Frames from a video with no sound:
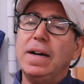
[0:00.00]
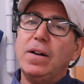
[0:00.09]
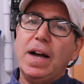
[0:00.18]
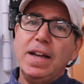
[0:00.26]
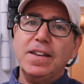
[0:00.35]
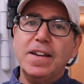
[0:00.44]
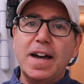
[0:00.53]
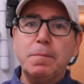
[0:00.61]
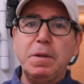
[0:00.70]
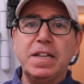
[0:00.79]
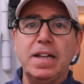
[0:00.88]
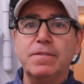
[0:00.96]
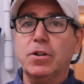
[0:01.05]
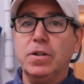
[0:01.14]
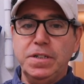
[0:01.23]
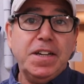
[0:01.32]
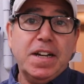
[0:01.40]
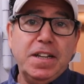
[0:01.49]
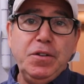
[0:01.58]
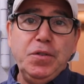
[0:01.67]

Now, you got to be clever and you got to